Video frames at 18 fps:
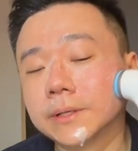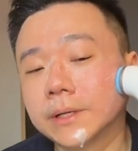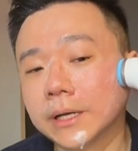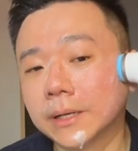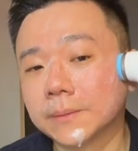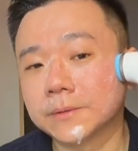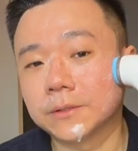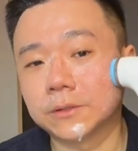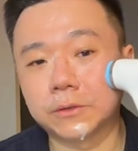
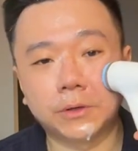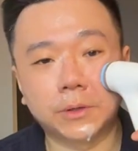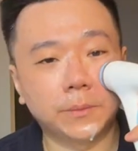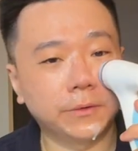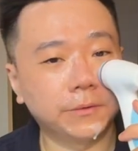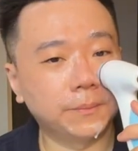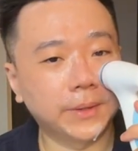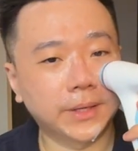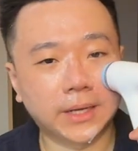Helps you to
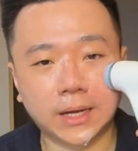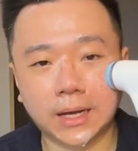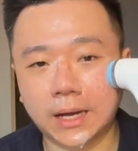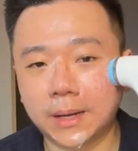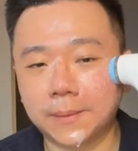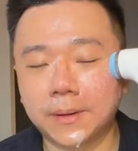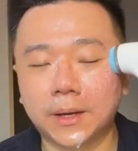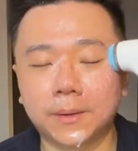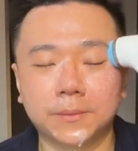remove
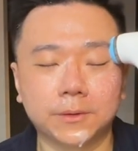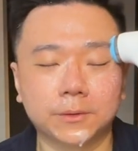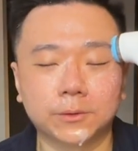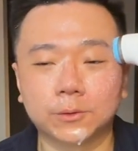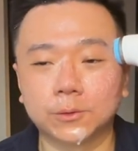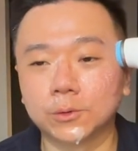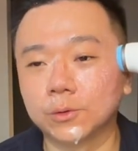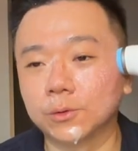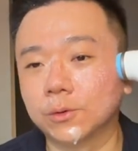makeup, help you
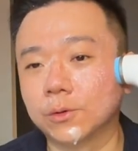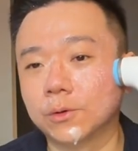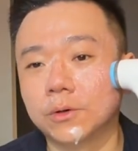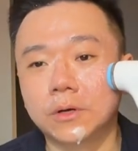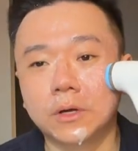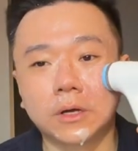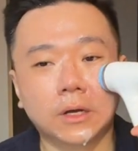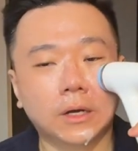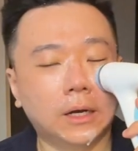to do
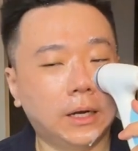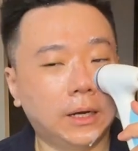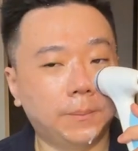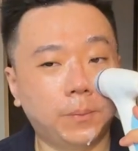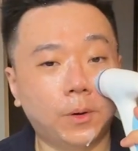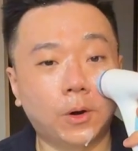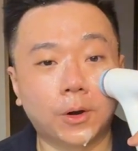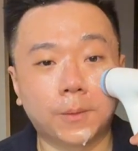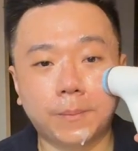
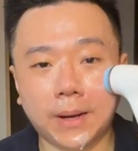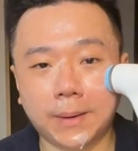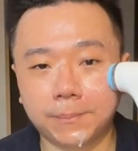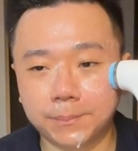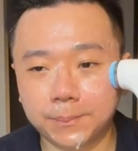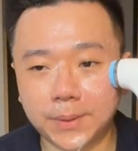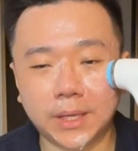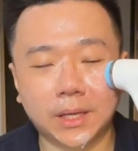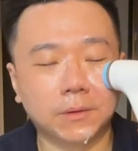pore
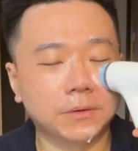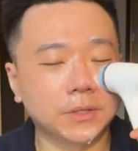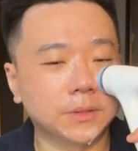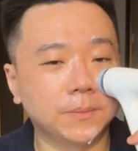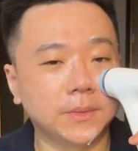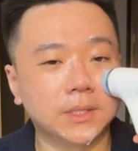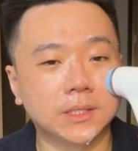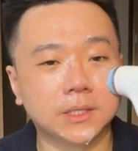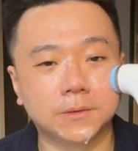pumping, which
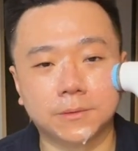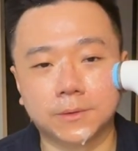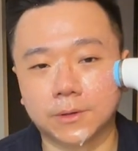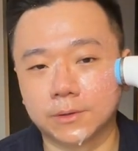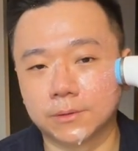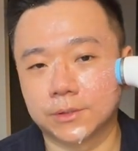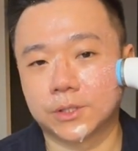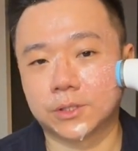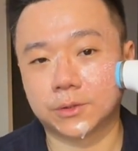means it
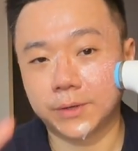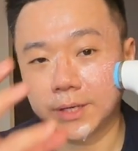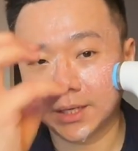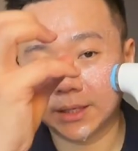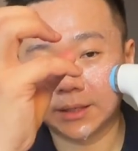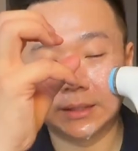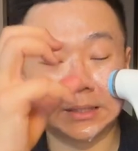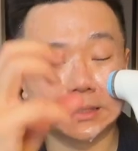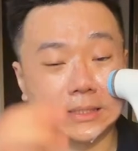will shrink
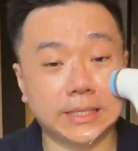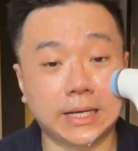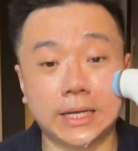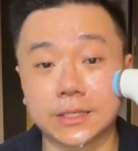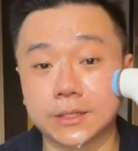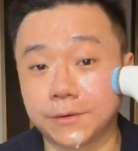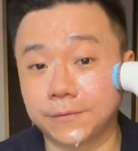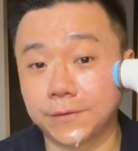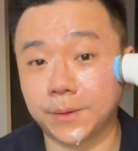the
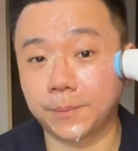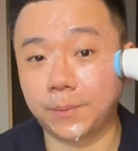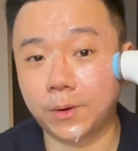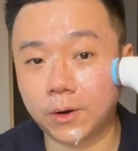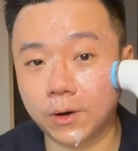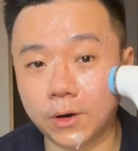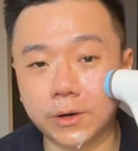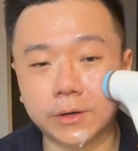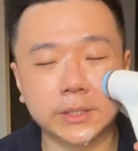size of your
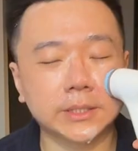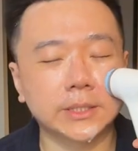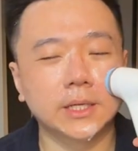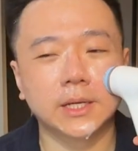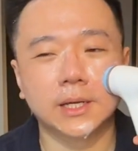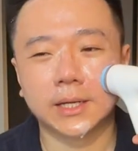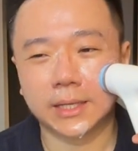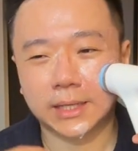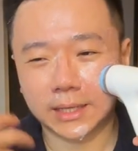pores,
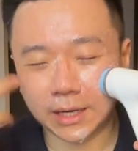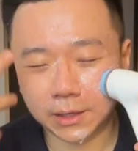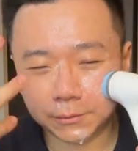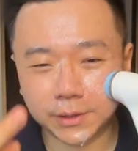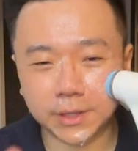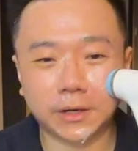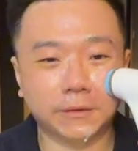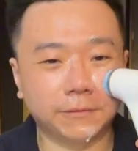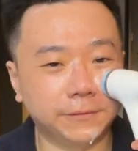get
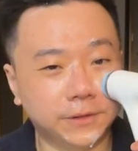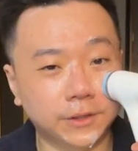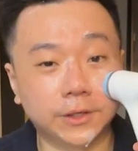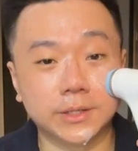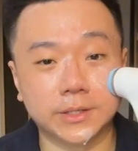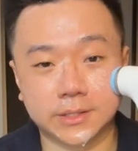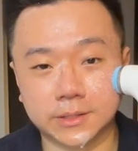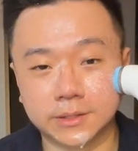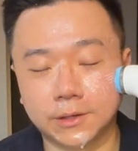rid of
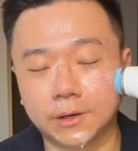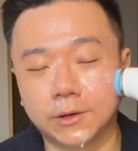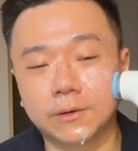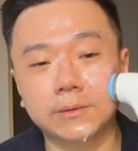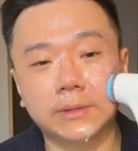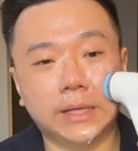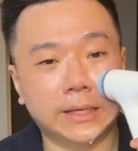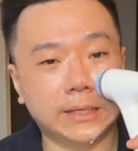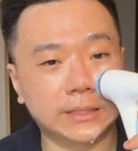dirt
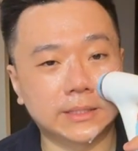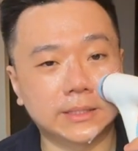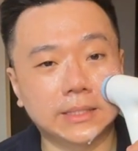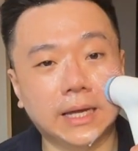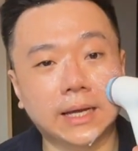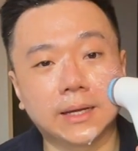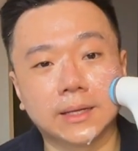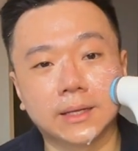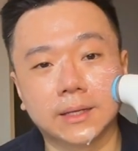that is
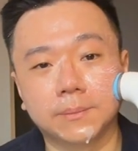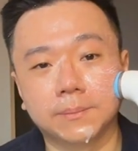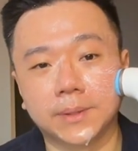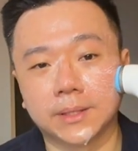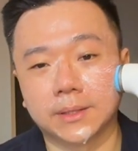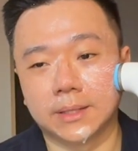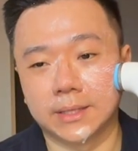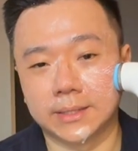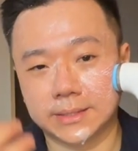stuck
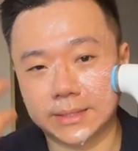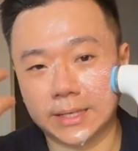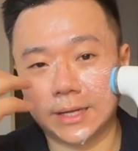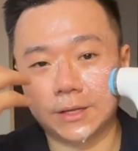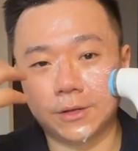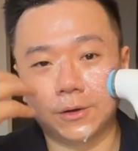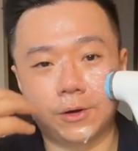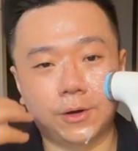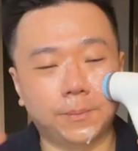
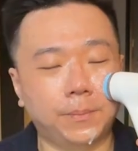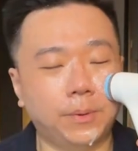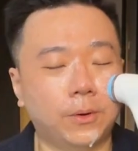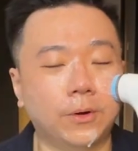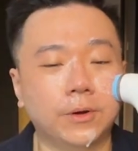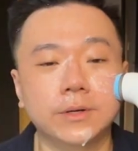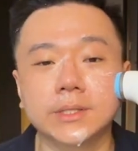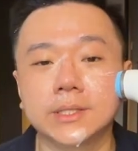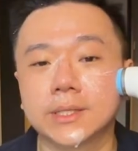inside your
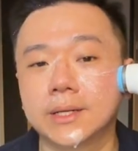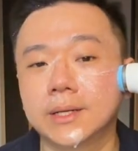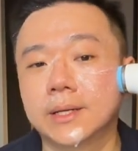pores,